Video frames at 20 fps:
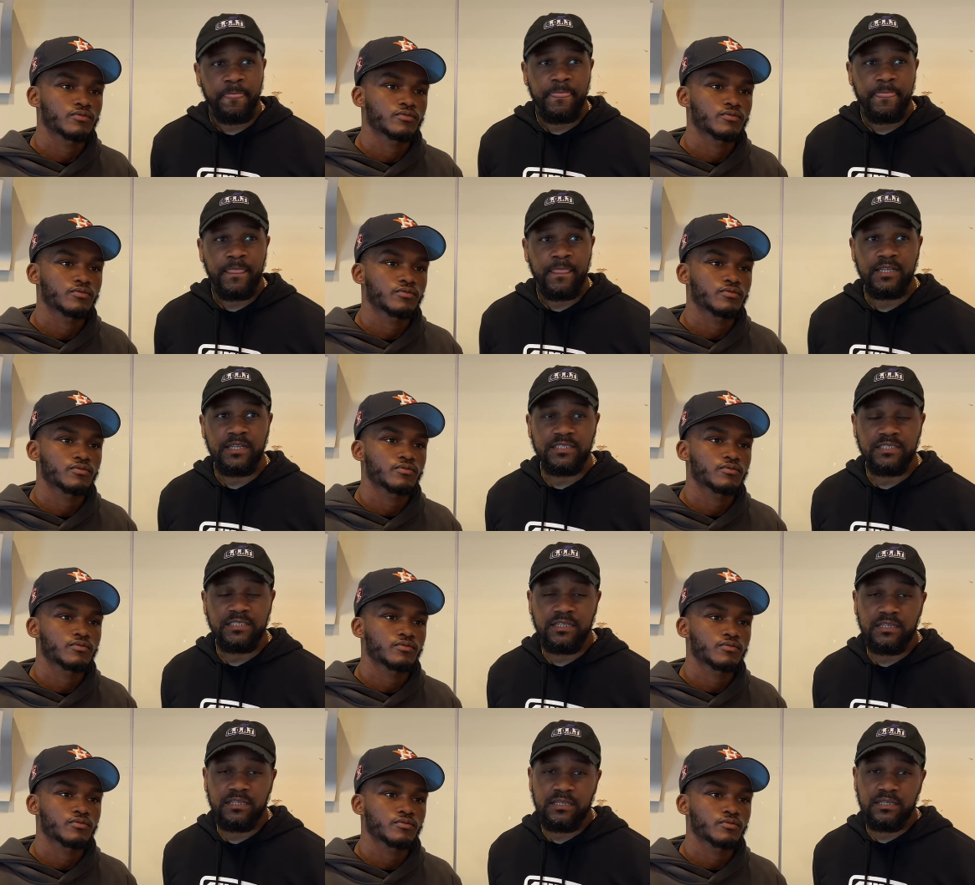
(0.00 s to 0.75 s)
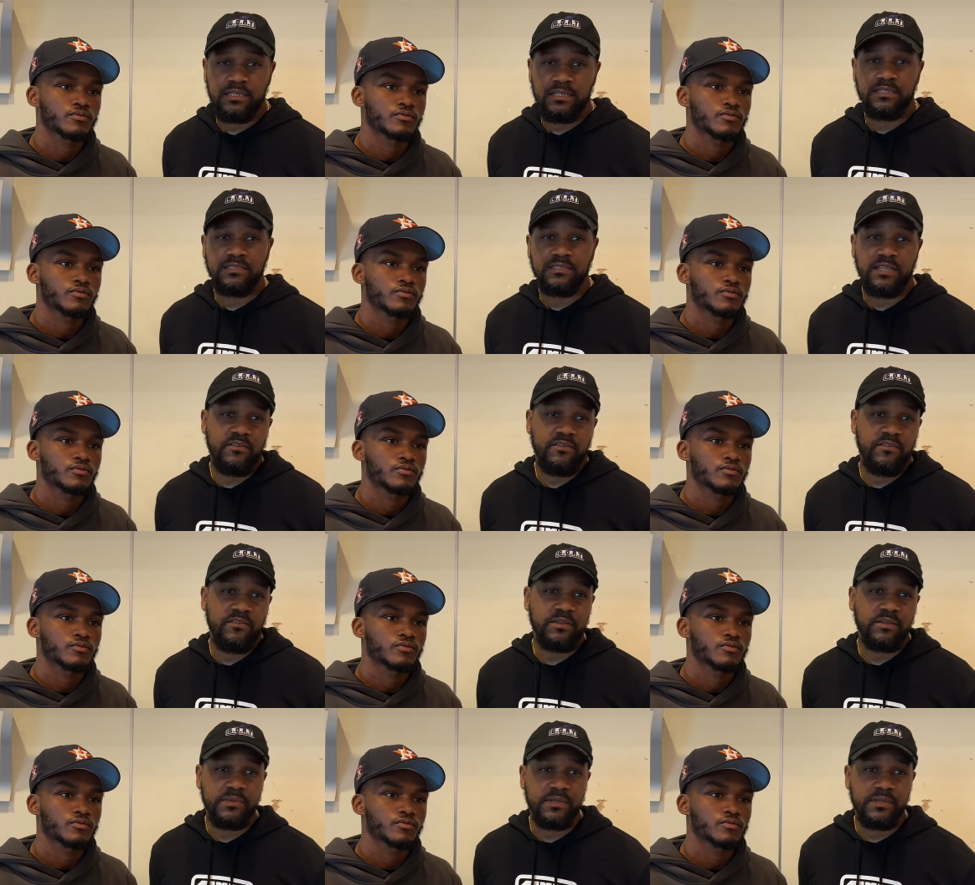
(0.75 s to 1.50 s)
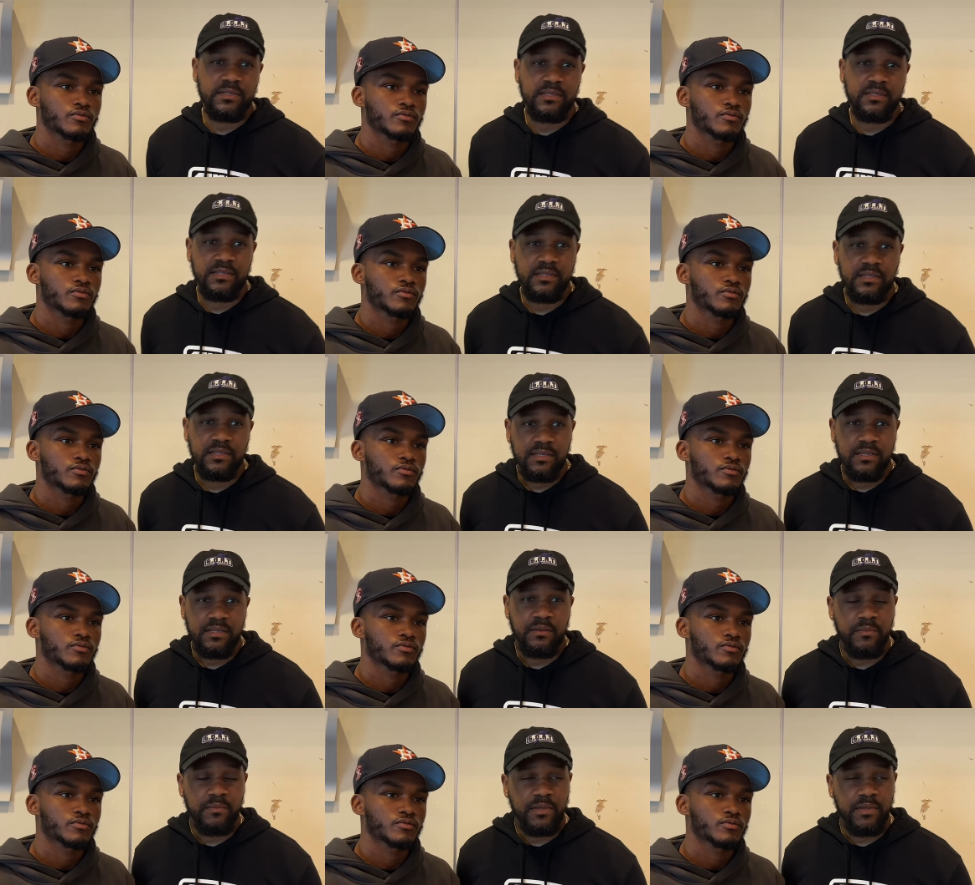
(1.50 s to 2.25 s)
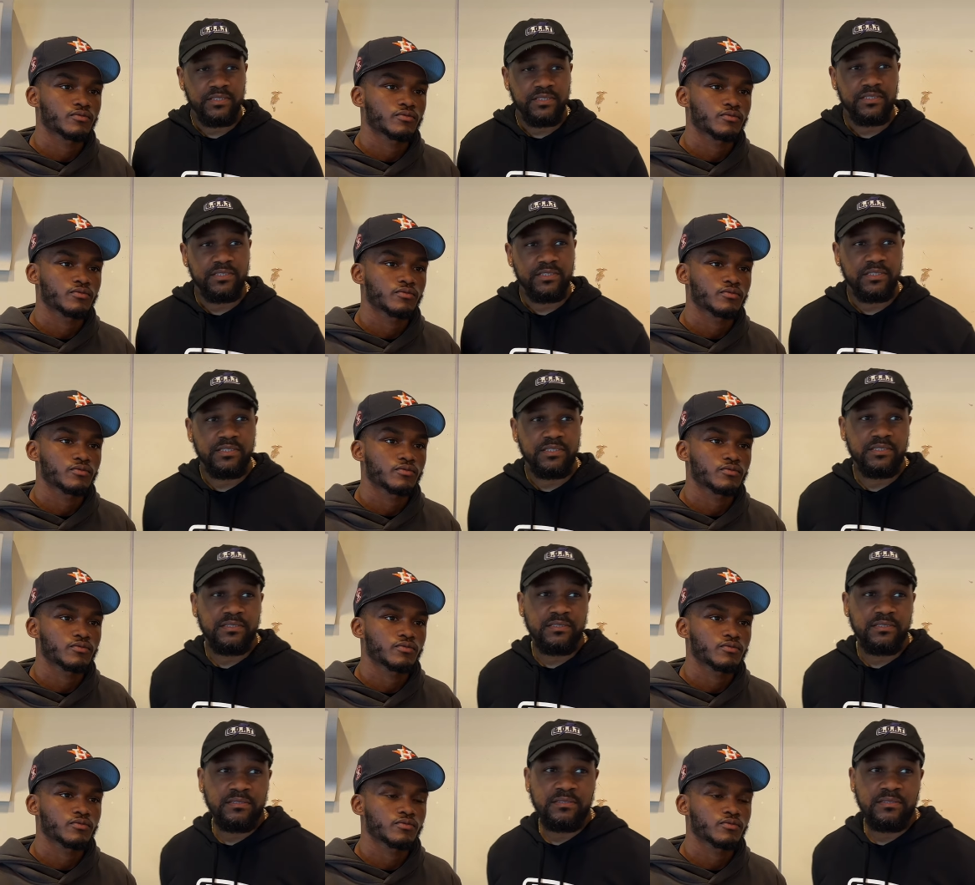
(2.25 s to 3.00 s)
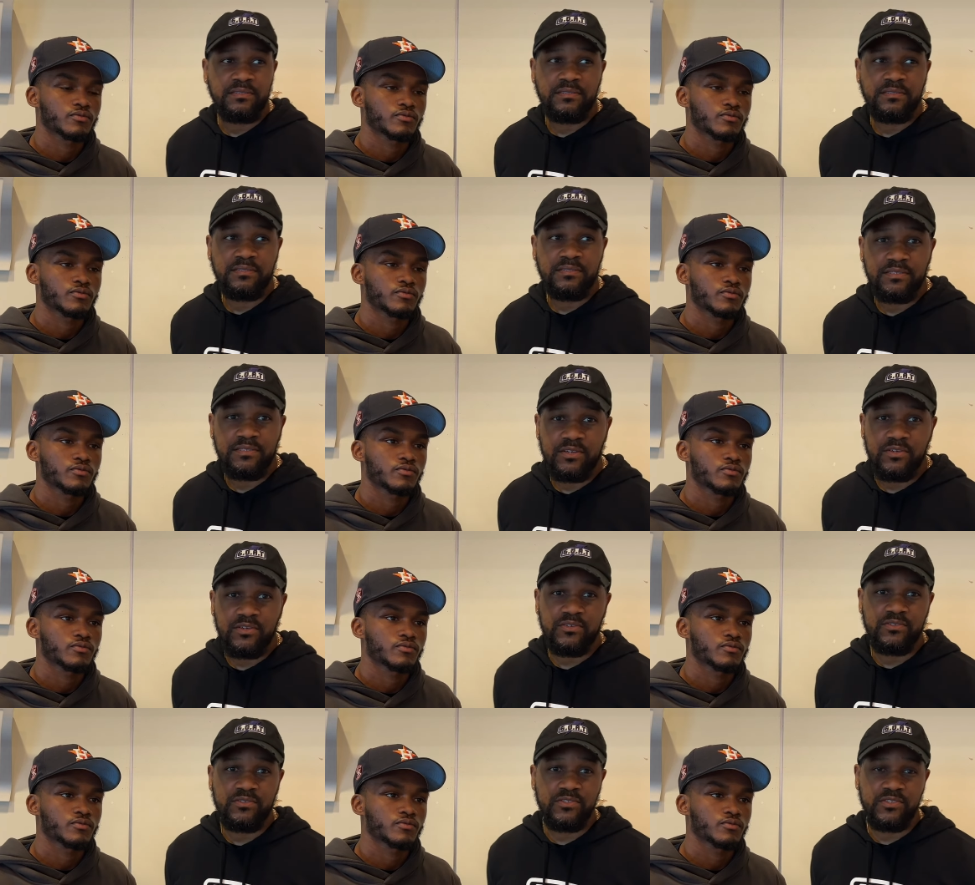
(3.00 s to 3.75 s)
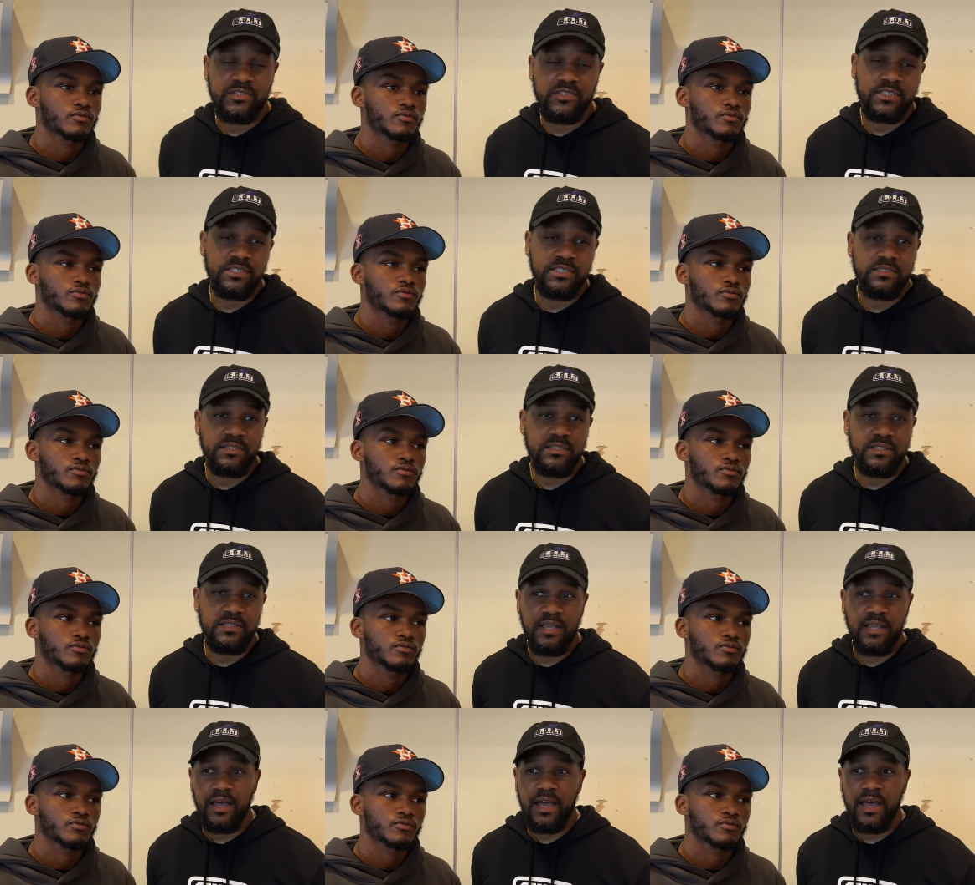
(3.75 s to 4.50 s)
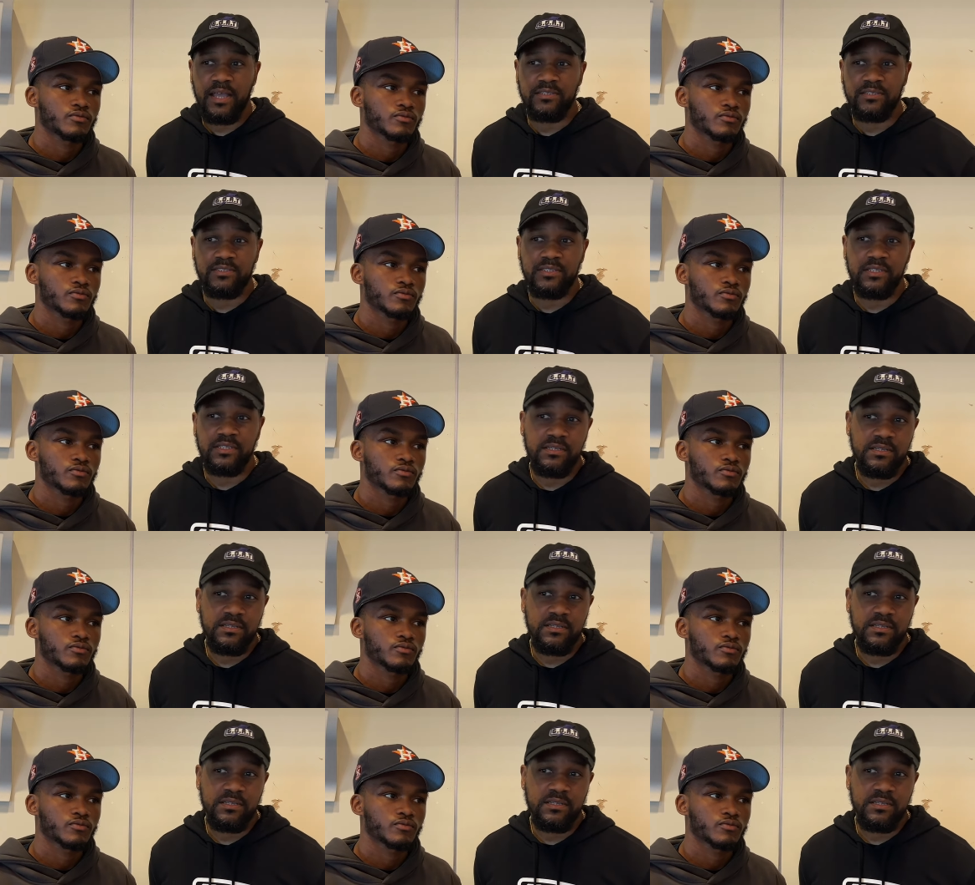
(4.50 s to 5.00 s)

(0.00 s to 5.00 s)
Speaker 1: and just uh, direct me a message and you know you can get. I actually